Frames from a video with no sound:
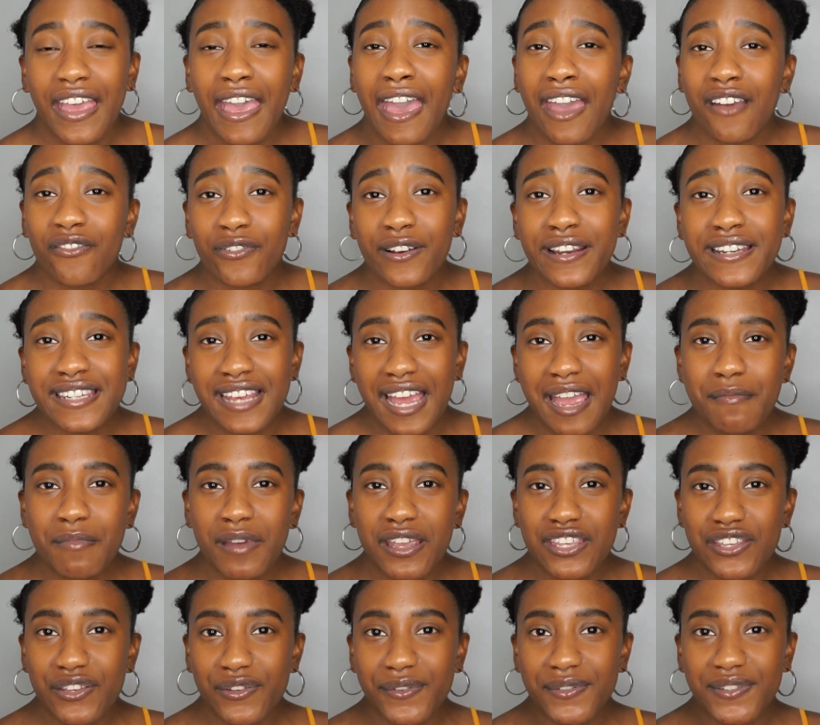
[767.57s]
Every time I
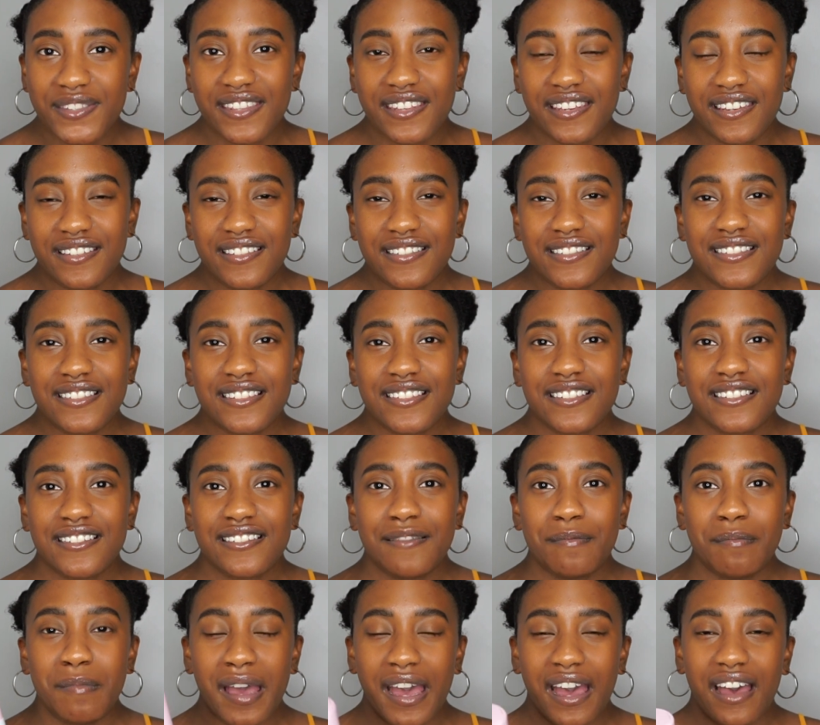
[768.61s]
use this
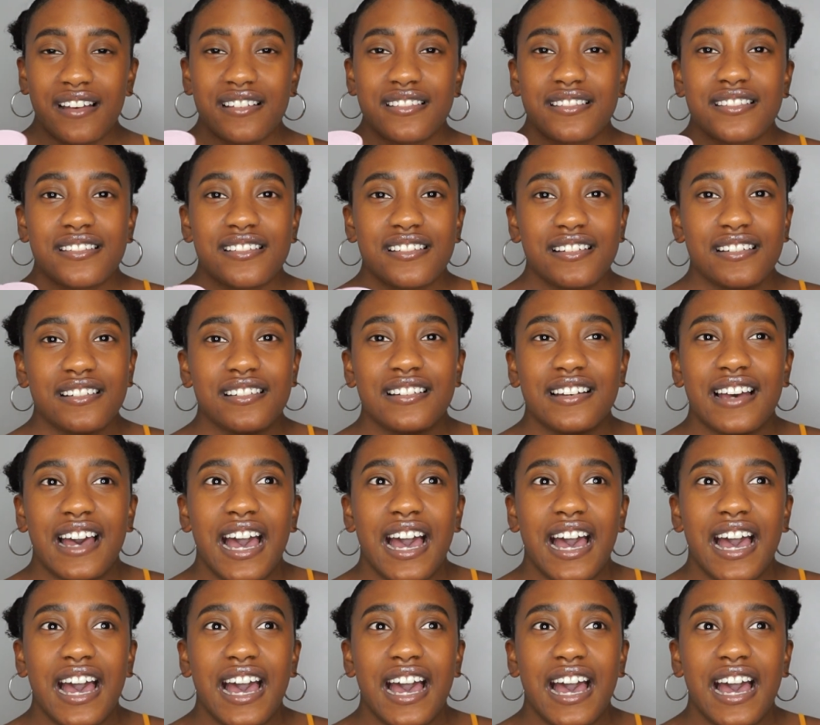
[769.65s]
mask,